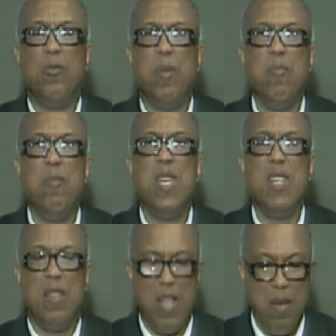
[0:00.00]

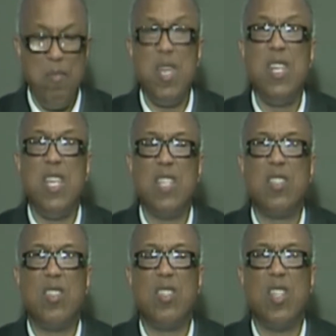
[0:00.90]
in many
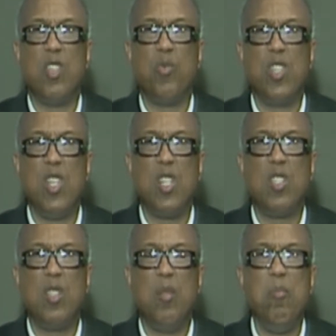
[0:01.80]
instances with
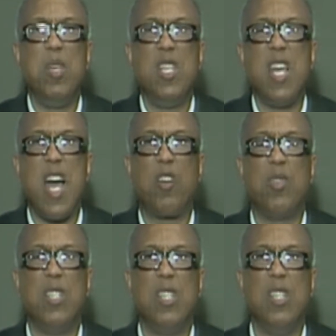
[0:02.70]
just
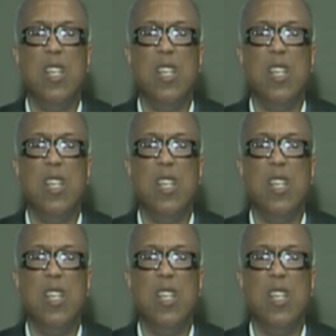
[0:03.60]
mediocrity.